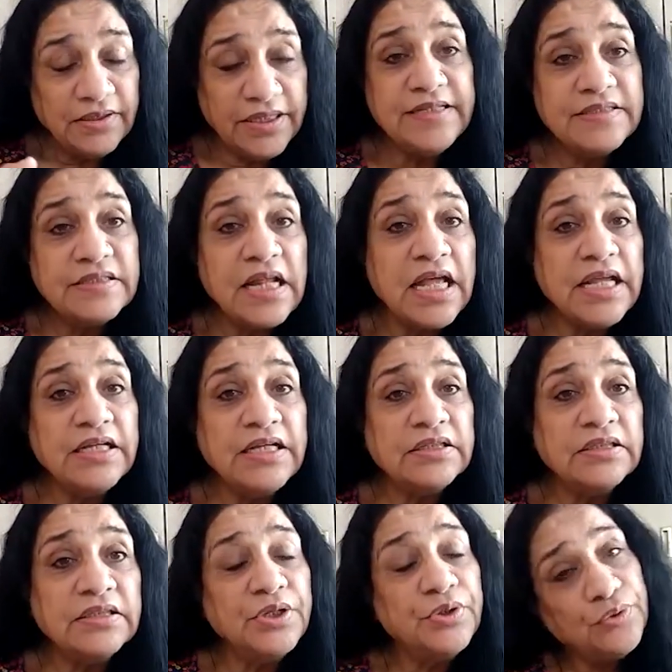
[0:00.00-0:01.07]
things like,
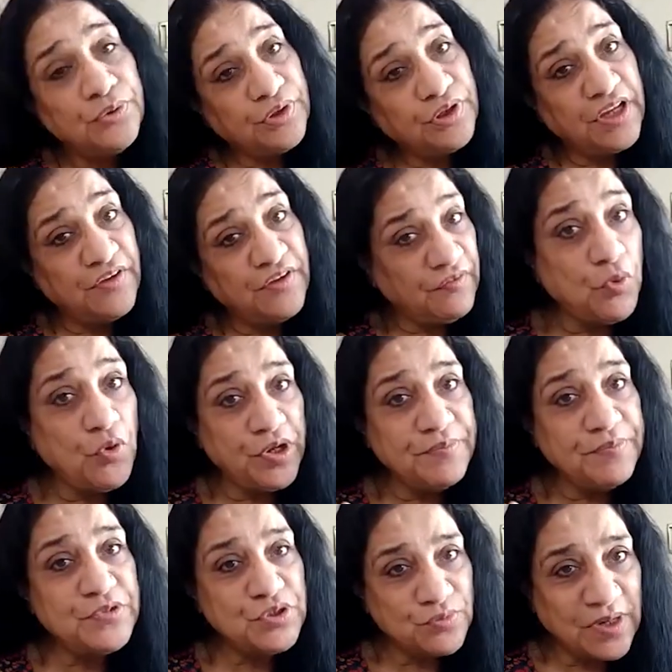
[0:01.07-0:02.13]
give a
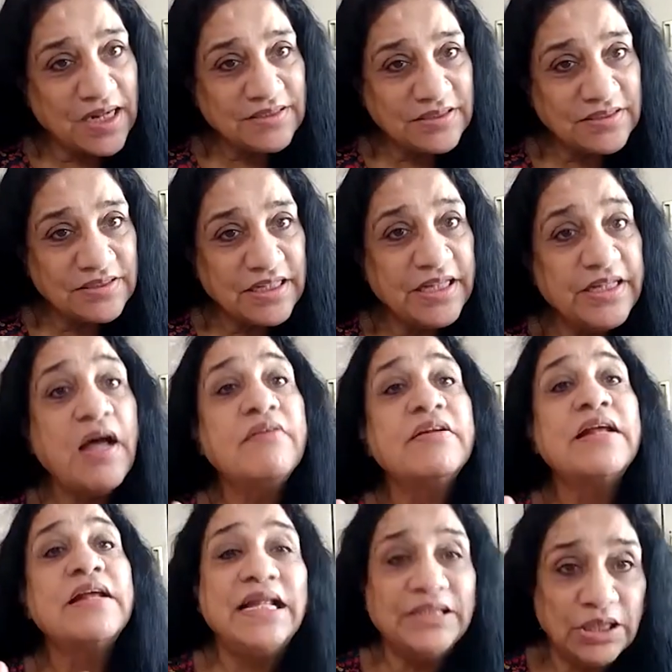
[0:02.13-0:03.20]
poem to us in our
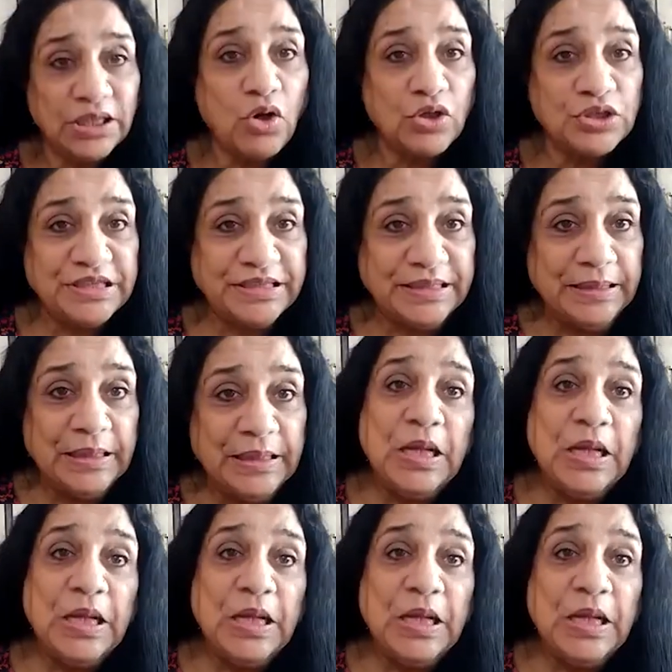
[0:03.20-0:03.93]
anthology.